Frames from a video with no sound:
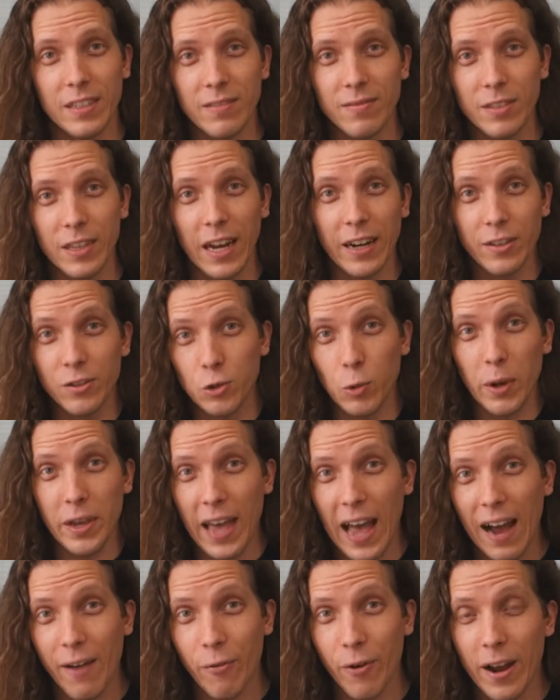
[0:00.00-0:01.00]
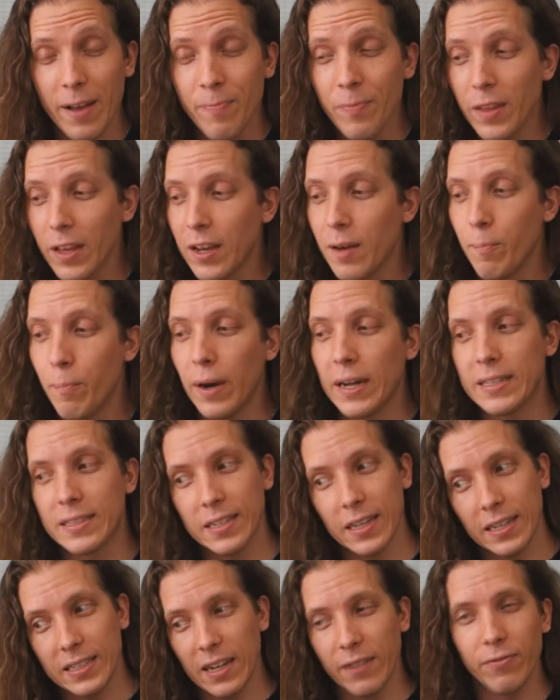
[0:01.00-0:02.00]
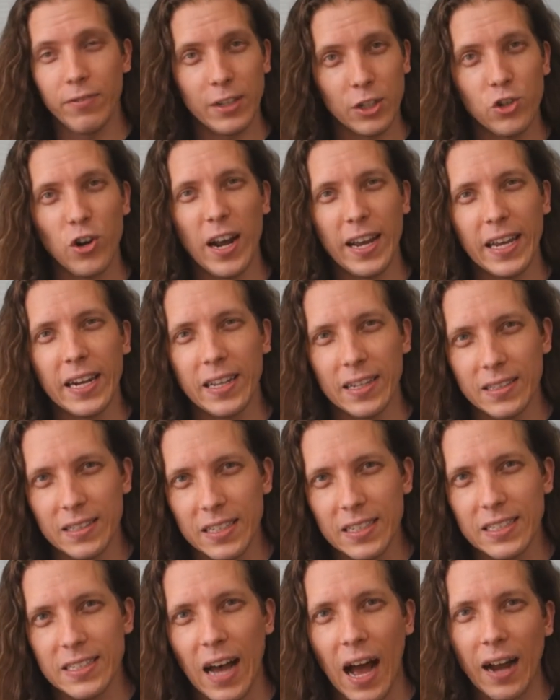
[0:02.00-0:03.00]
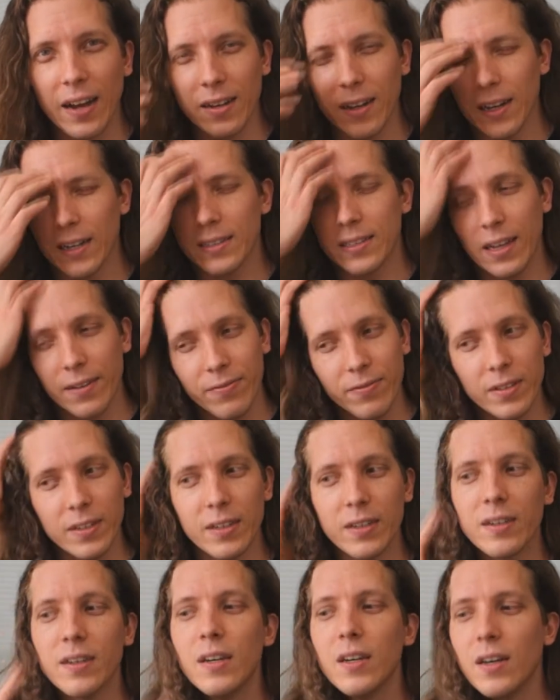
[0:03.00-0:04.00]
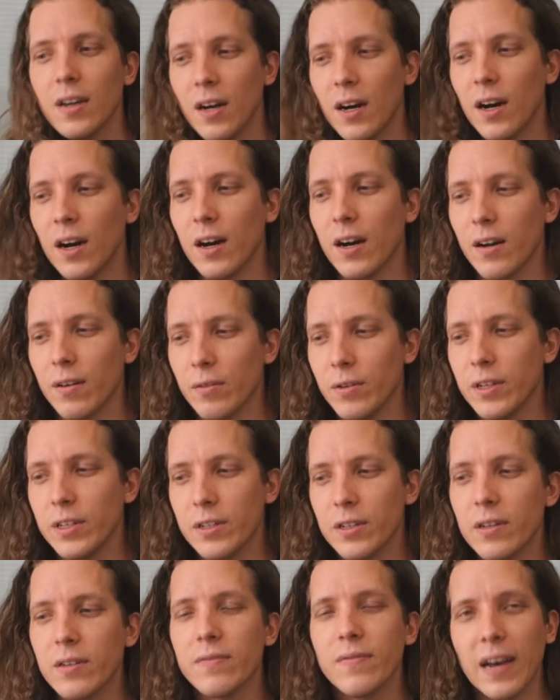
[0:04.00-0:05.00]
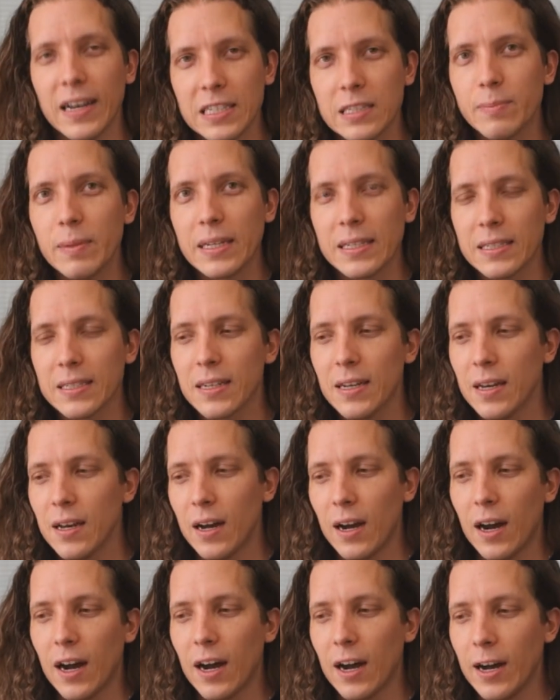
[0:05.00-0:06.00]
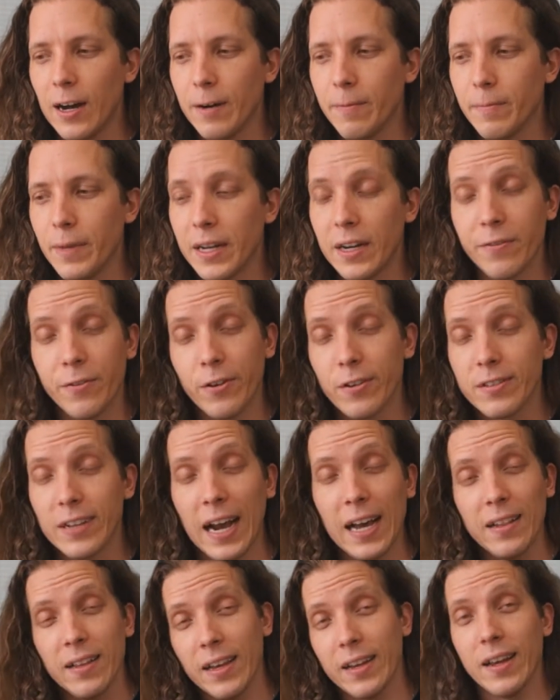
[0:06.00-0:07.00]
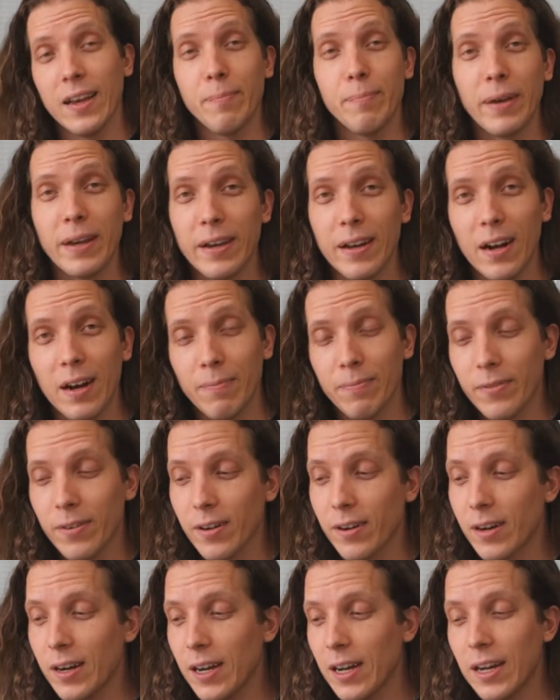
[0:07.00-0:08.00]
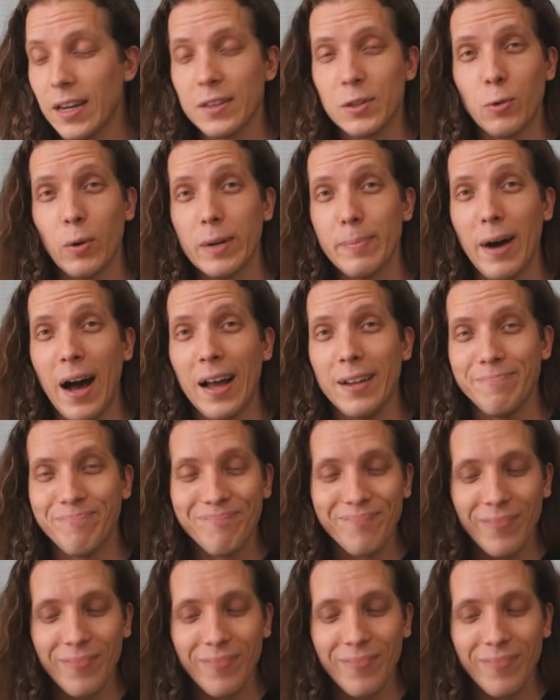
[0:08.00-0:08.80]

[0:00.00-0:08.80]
yeah, use what you have, right? But definitely try getting a tea sock. Definitely really good investment. And if you're in Thailand, hey, pick it up for 20 baht.